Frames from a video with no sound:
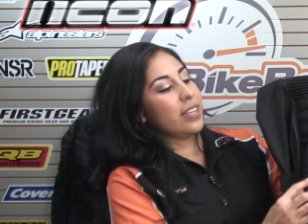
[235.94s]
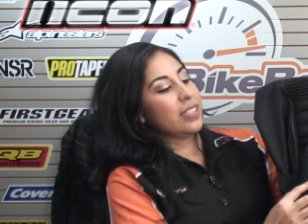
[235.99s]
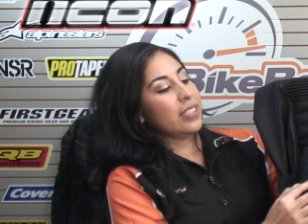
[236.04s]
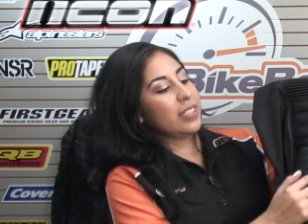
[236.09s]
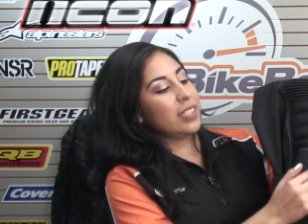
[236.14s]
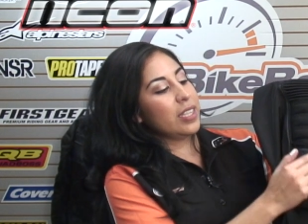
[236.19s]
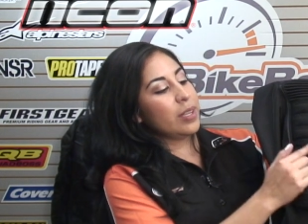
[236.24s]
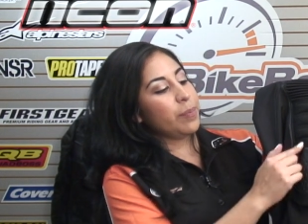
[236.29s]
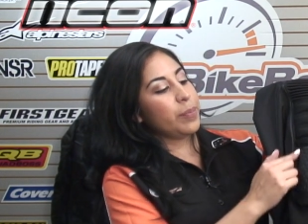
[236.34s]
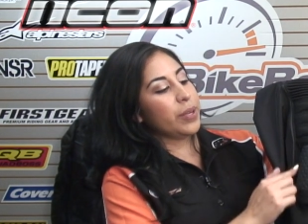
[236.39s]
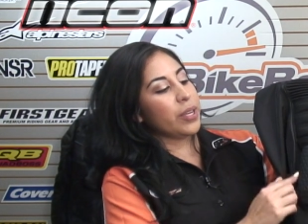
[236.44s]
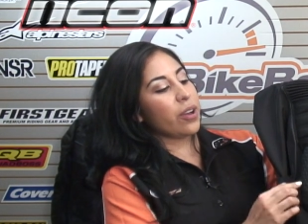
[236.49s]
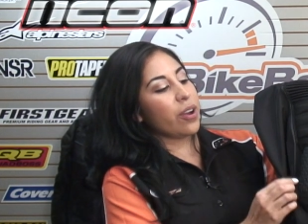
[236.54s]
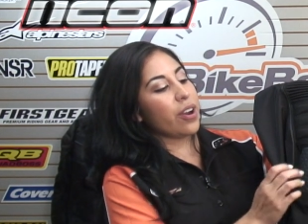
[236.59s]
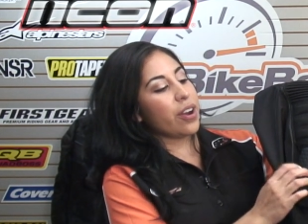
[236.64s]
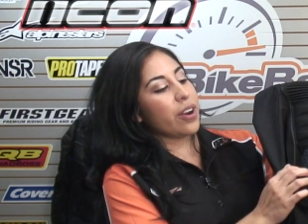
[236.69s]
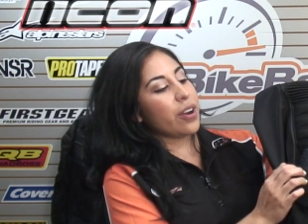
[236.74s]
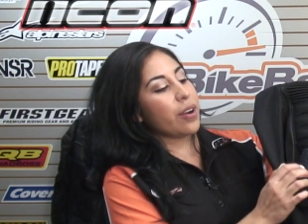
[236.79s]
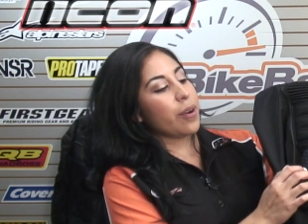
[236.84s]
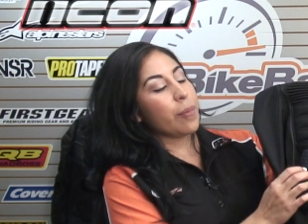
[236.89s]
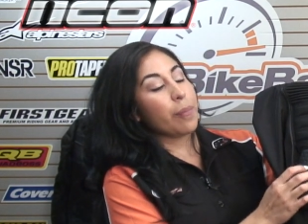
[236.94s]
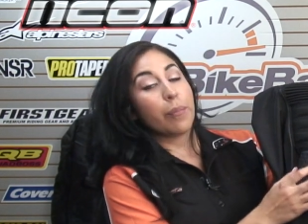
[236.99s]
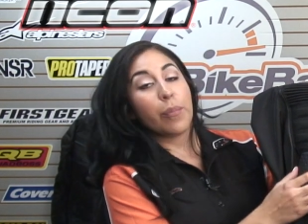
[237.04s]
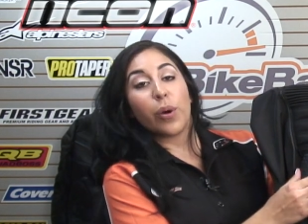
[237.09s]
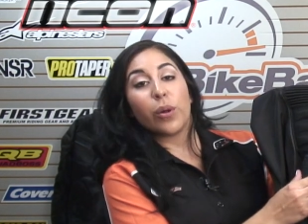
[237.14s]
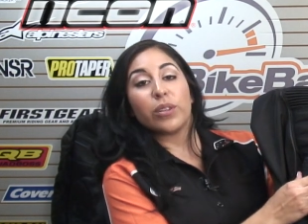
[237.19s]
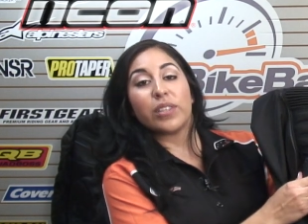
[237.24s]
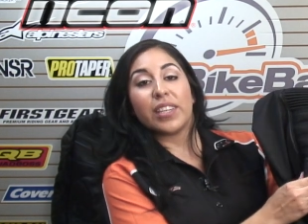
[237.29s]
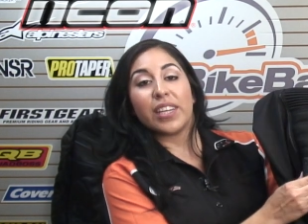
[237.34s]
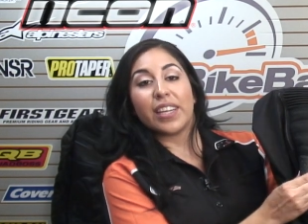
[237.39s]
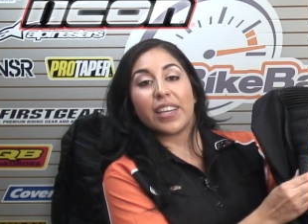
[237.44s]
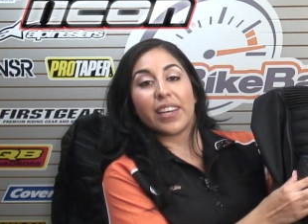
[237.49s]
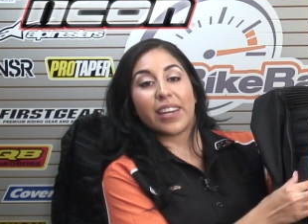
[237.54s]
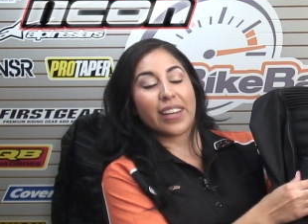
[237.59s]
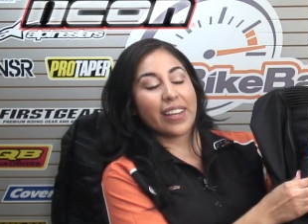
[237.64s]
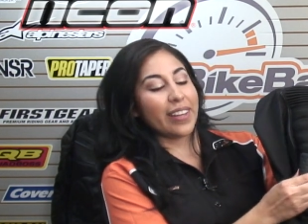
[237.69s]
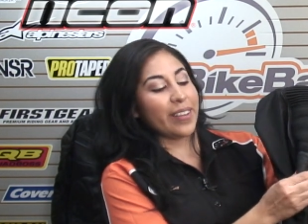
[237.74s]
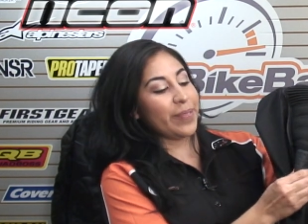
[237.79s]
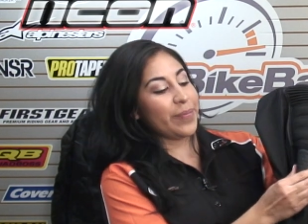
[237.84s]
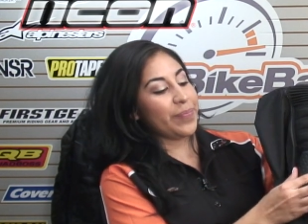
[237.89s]
TPR molded
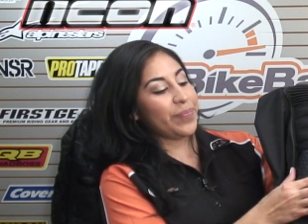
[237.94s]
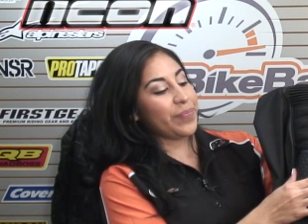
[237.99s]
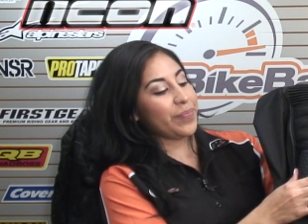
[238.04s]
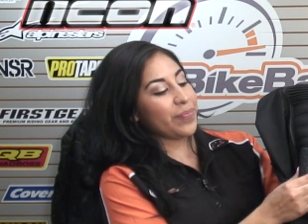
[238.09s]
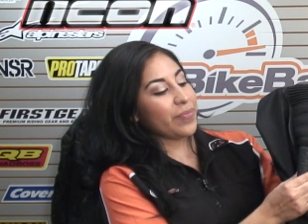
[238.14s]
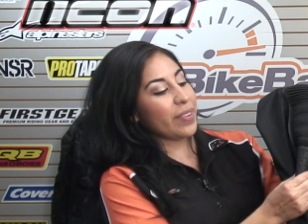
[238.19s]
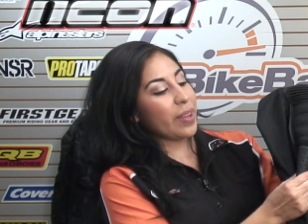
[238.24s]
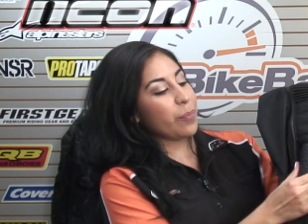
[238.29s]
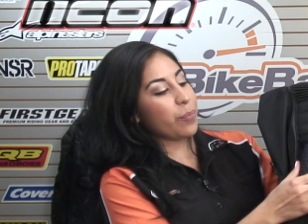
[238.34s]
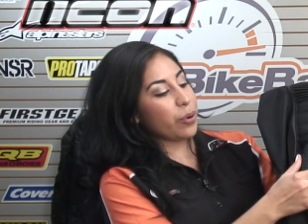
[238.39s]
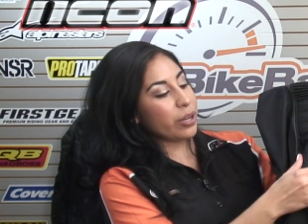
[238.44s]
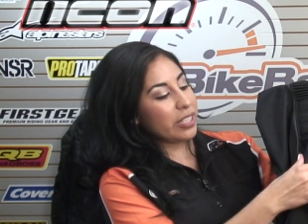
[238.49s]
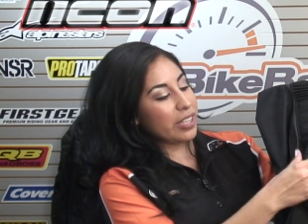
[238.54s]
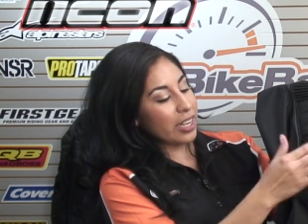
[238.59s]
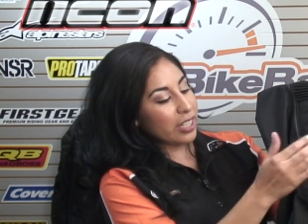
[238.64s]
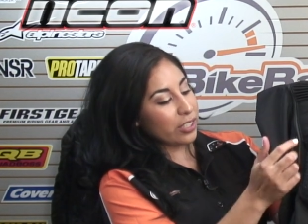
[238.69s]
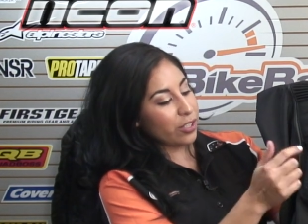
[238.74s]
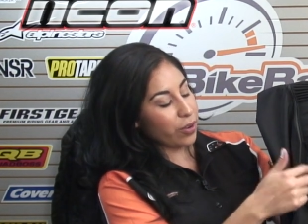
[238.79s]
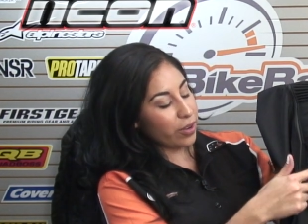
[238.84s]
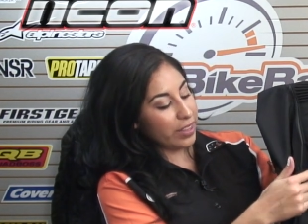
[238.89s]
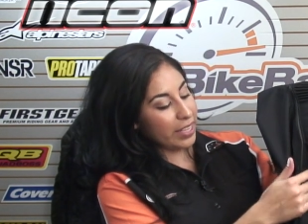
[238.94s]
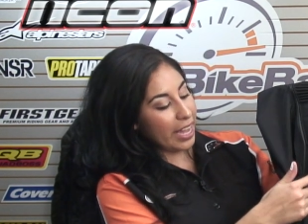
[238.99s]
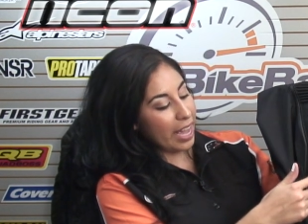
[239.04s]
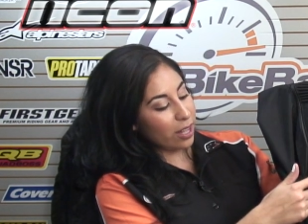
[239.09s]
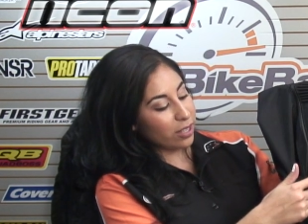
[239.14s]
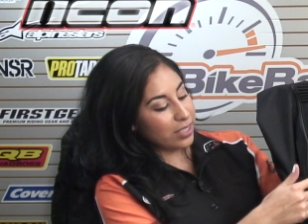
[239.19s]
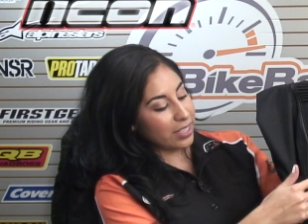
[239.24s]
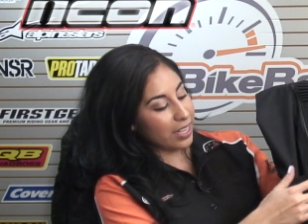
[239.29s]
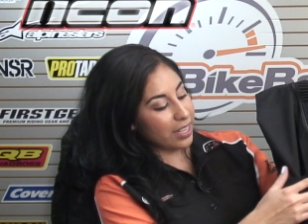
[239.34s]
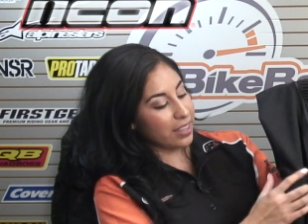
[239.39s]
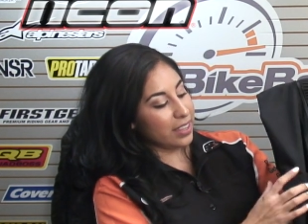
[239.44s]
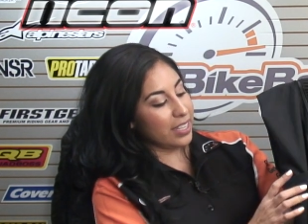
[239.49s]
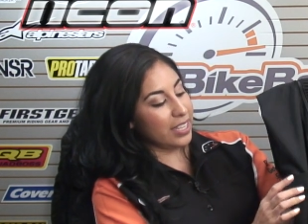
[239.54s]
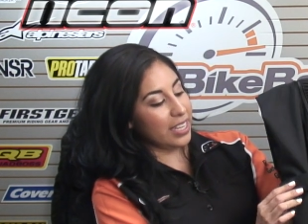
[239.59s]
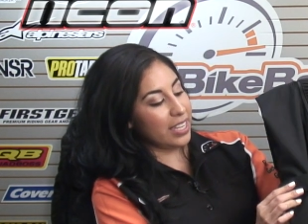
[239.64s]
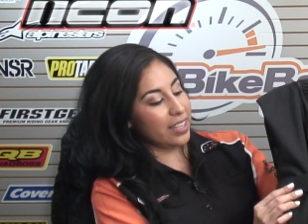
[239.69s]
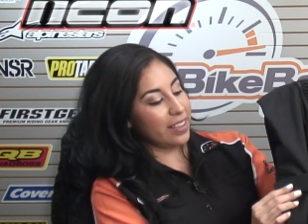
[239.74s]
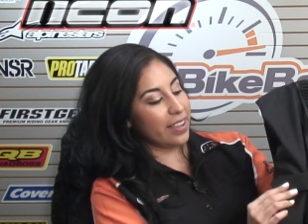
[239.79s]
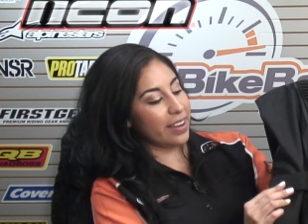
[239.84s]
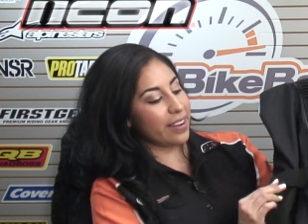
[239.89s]
uh, protector on the outside of the
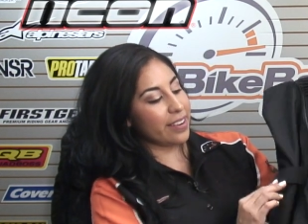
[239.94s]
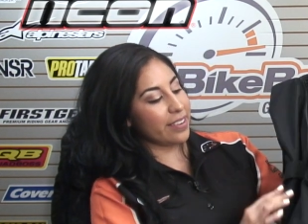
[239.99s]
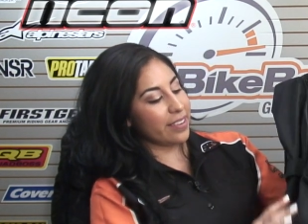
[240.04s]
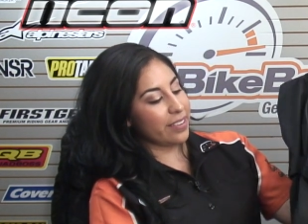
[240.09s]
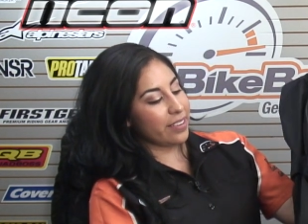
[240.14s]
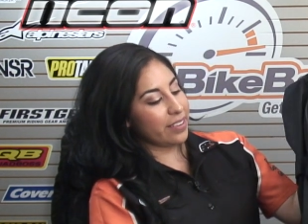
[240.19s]
knee there.